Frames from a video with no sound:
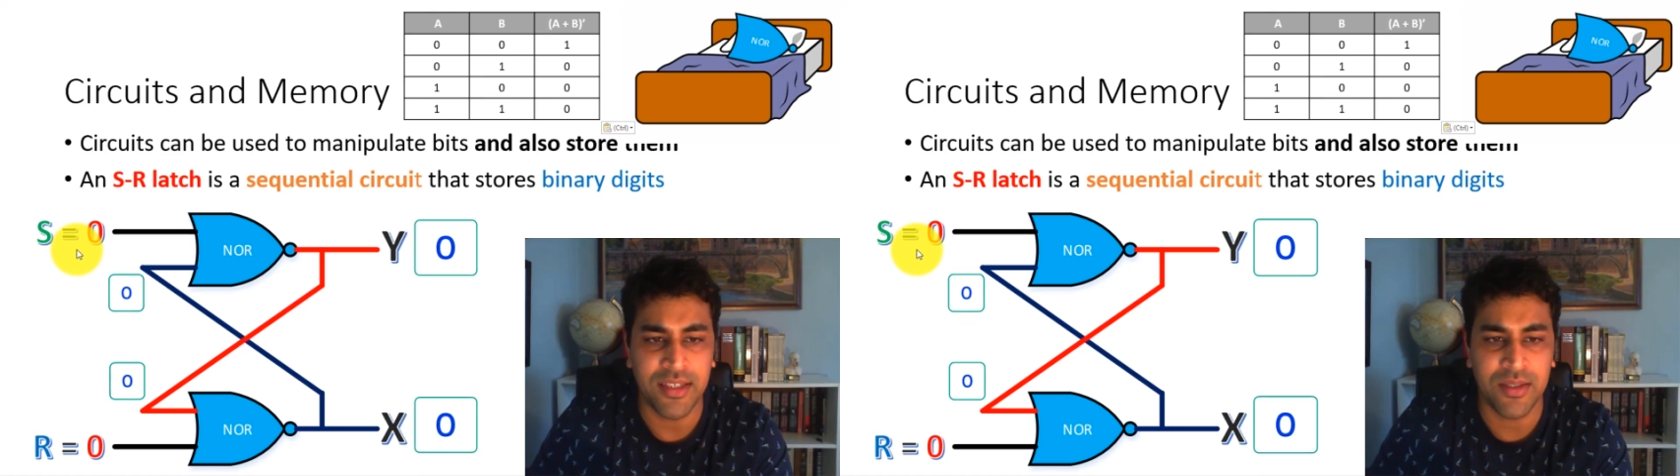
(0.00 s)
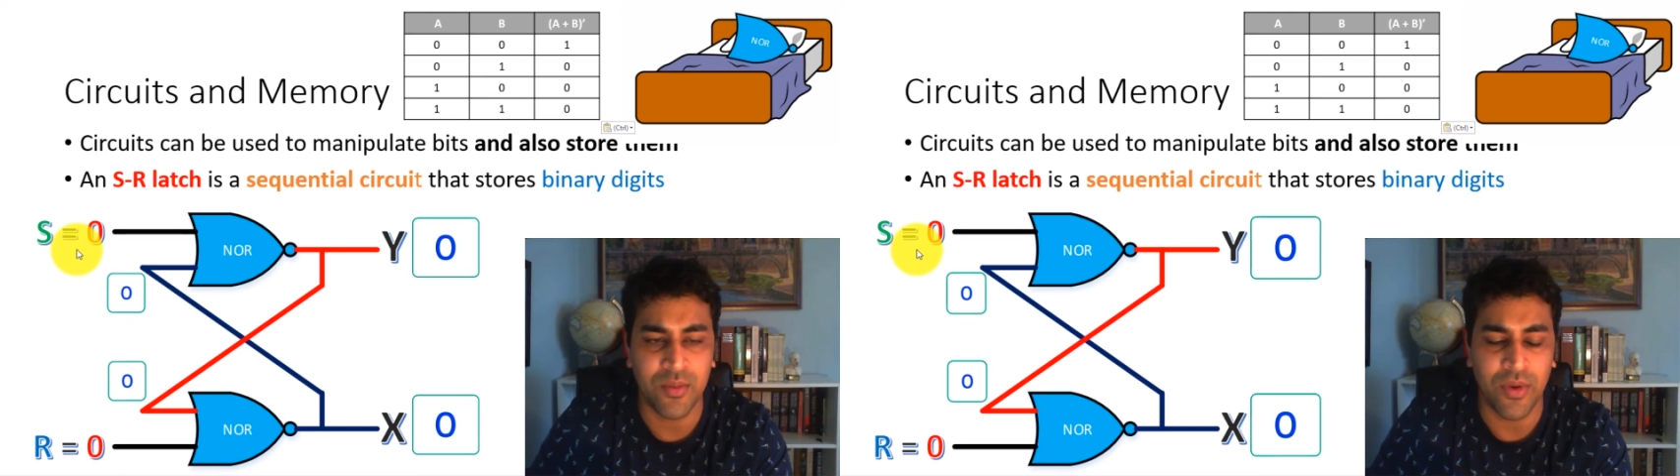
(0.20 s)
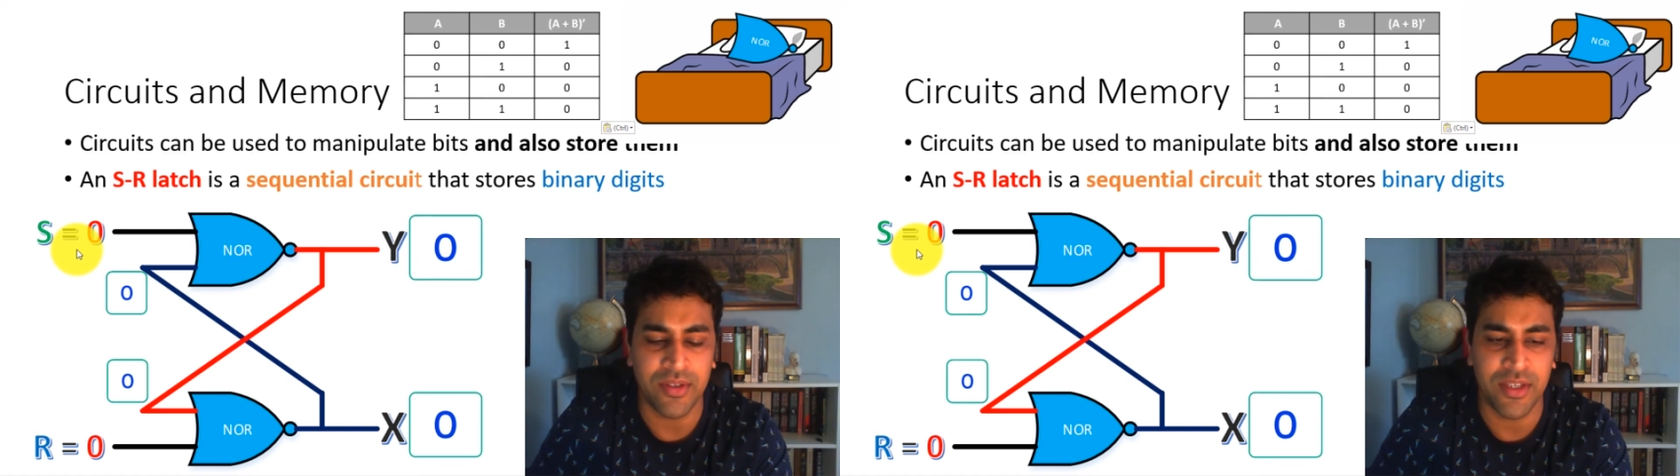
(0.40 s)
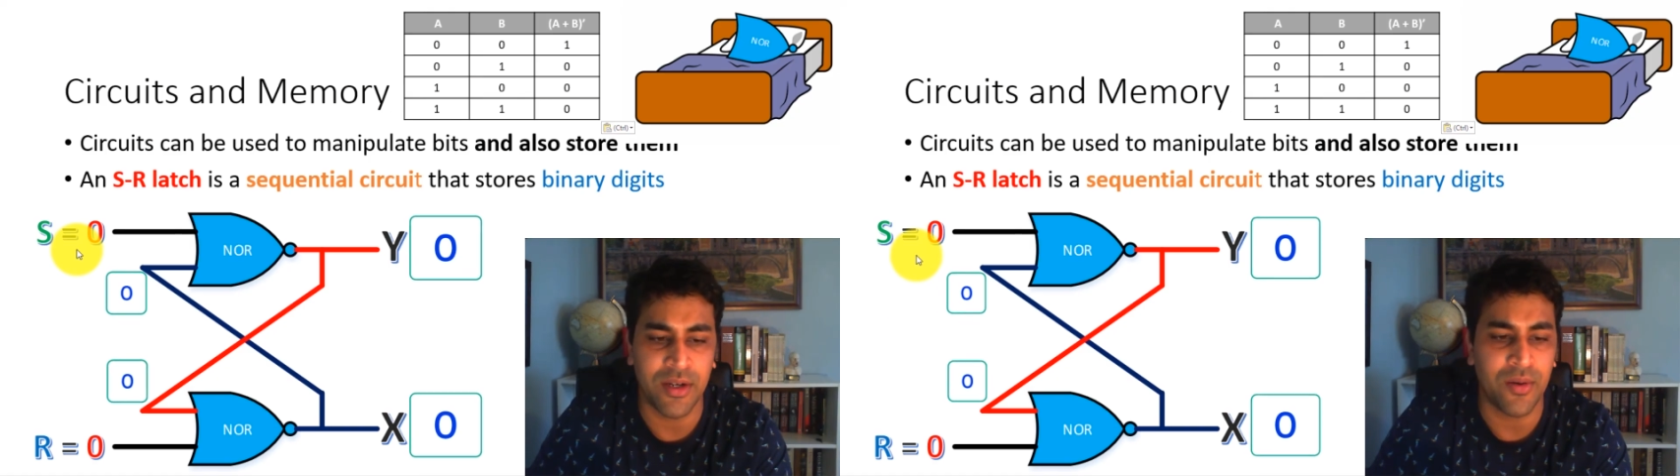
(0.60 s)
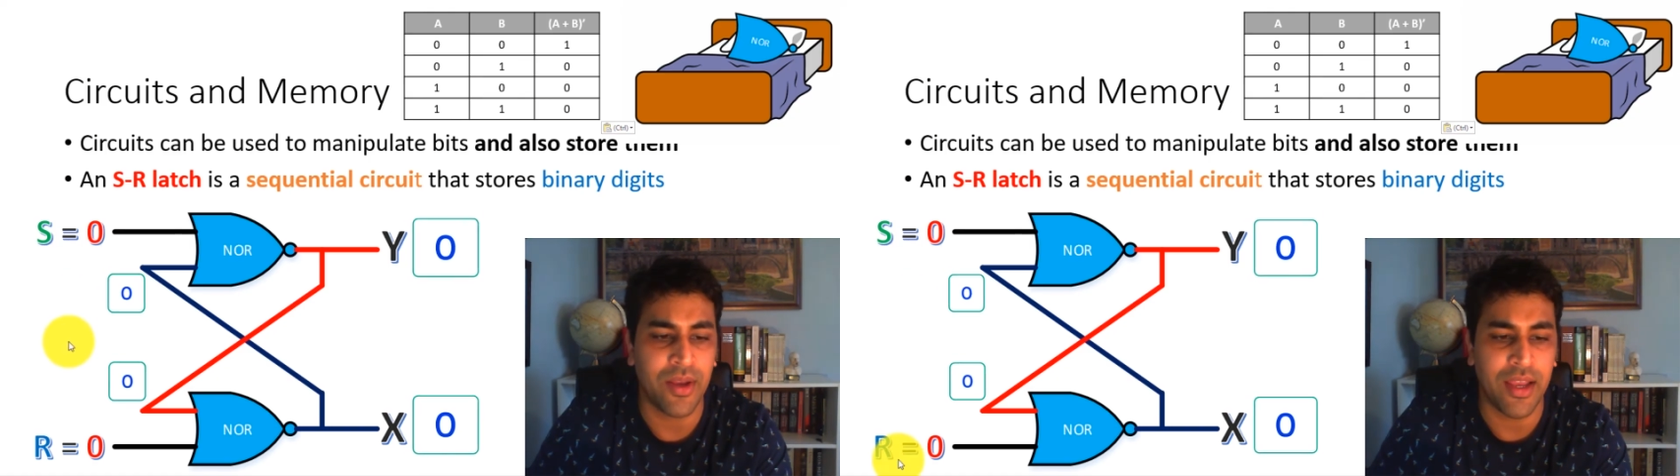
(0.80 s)
is
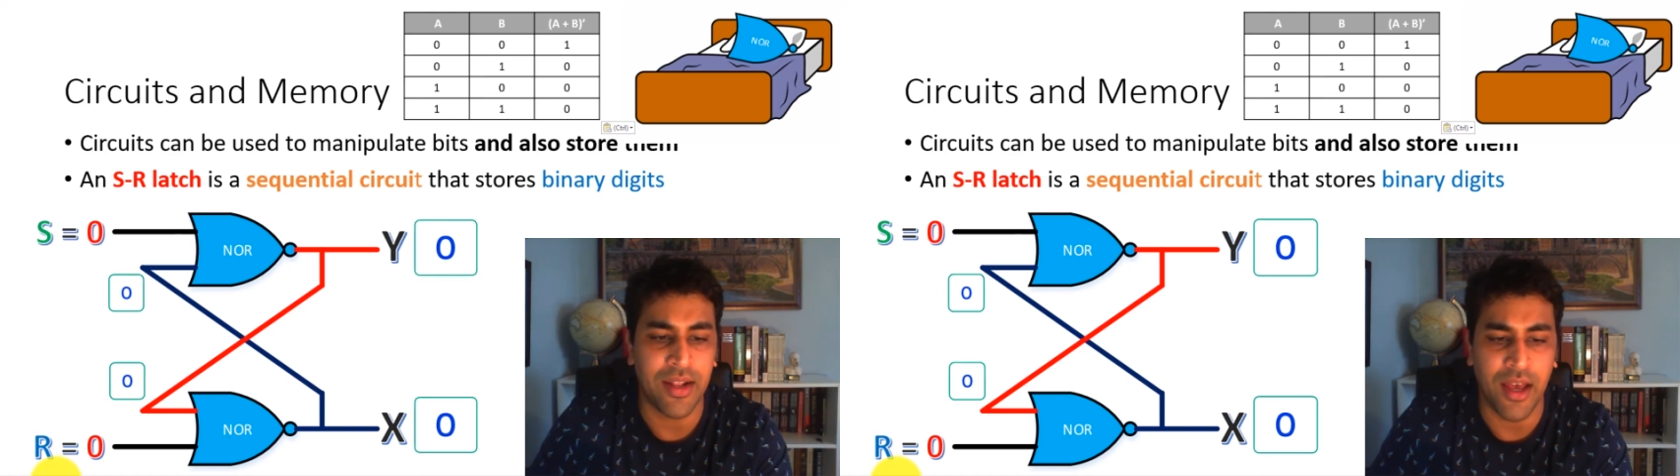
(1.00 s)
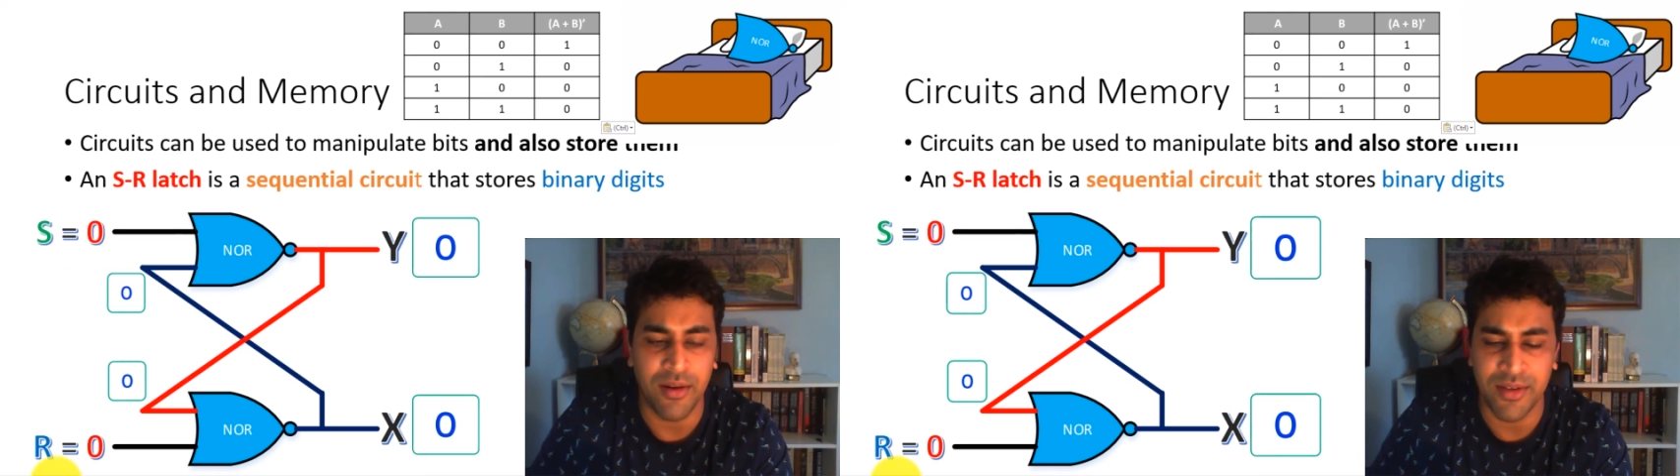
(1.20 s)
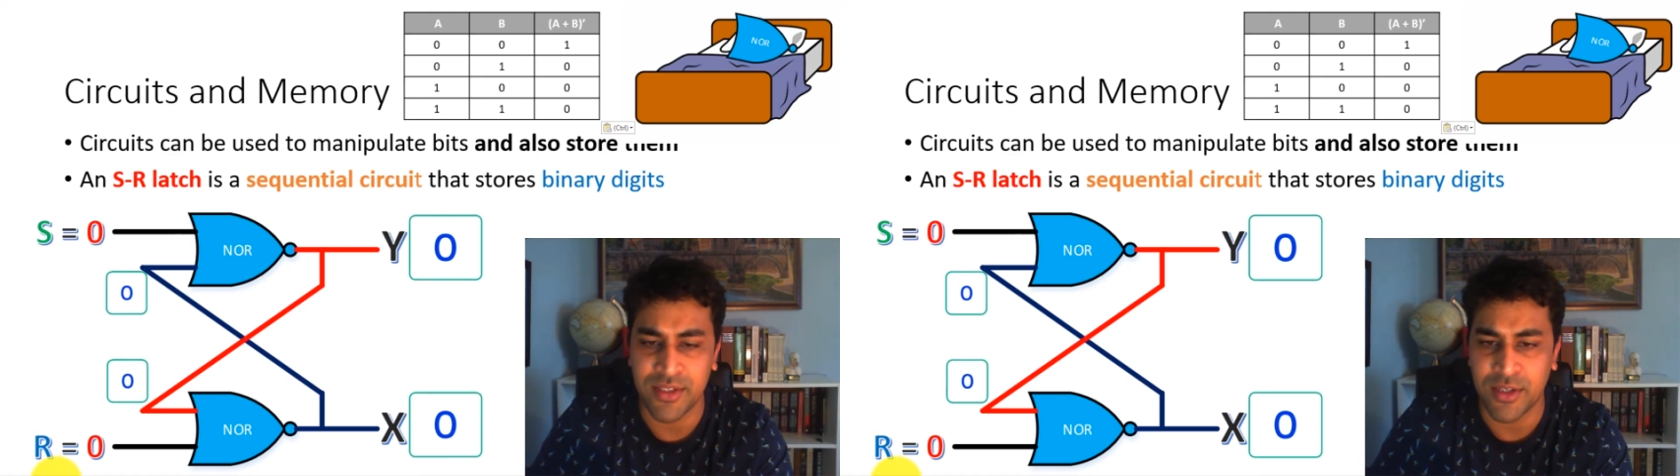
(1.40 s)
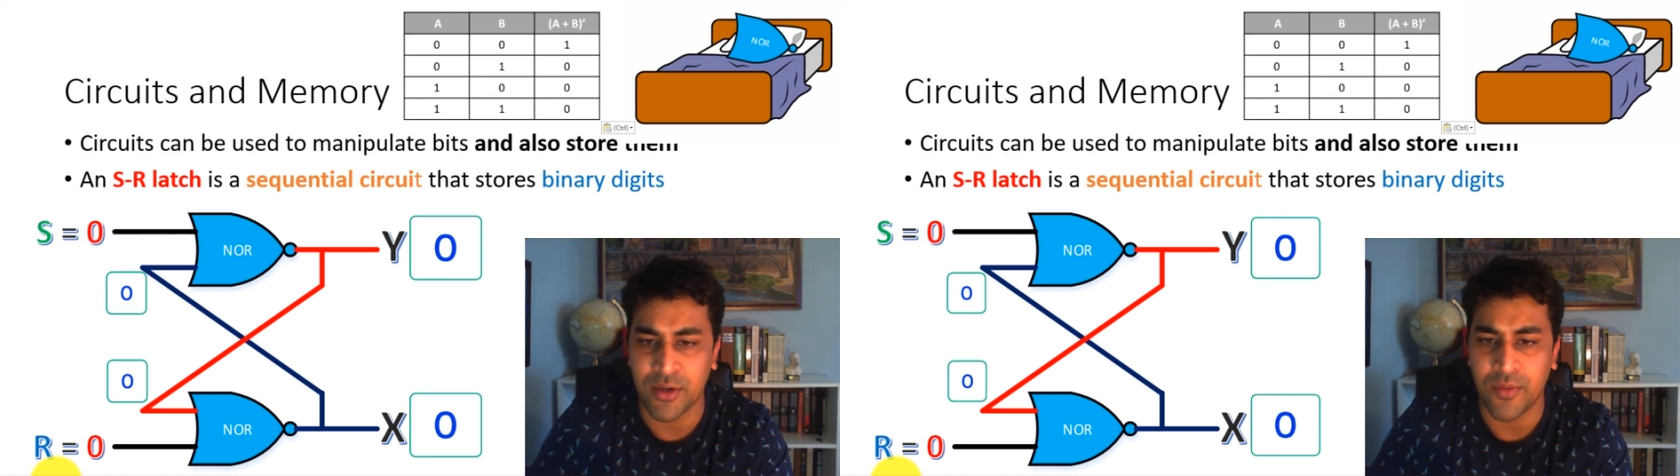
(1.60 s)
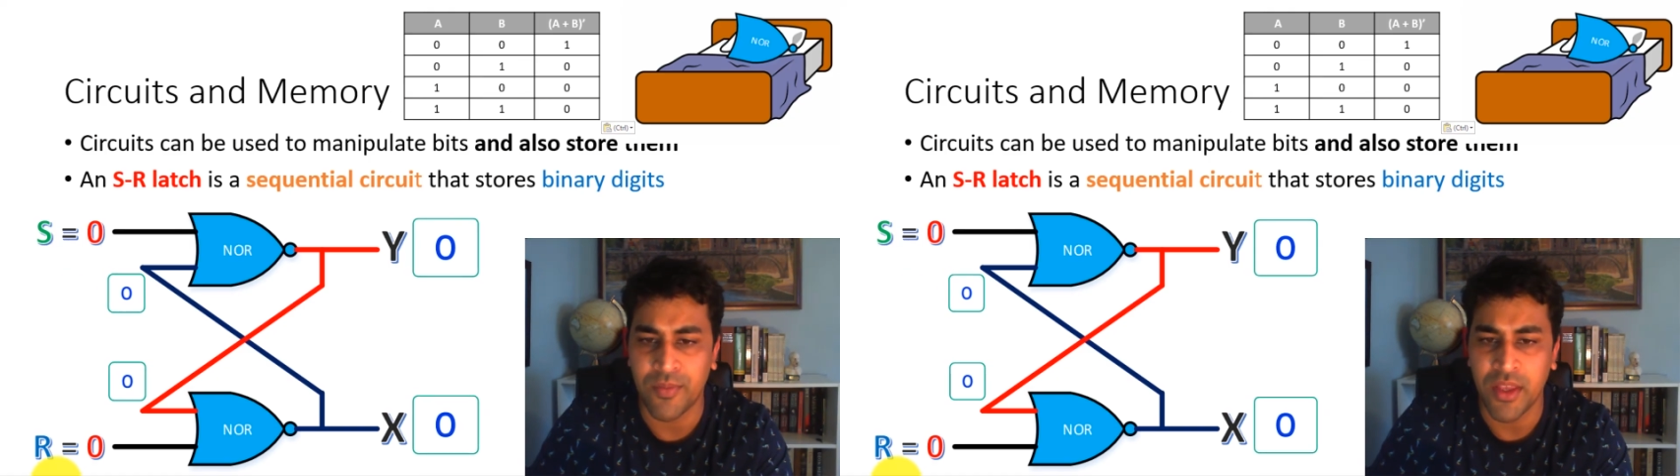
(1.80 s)
0 and R is
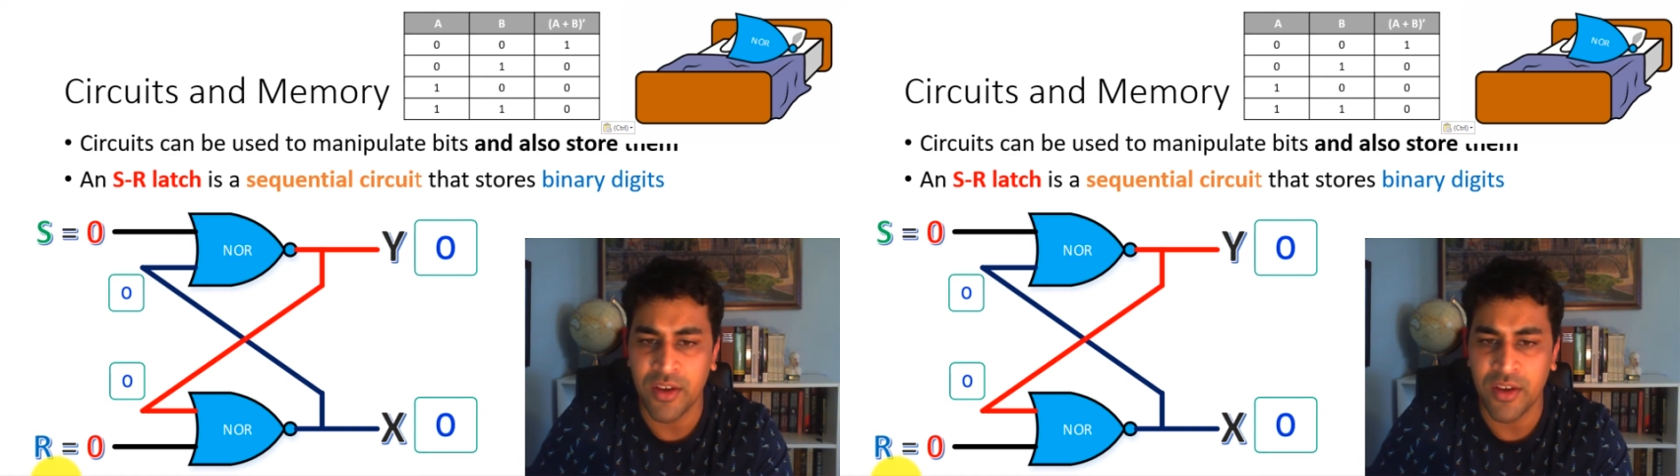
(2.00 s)
0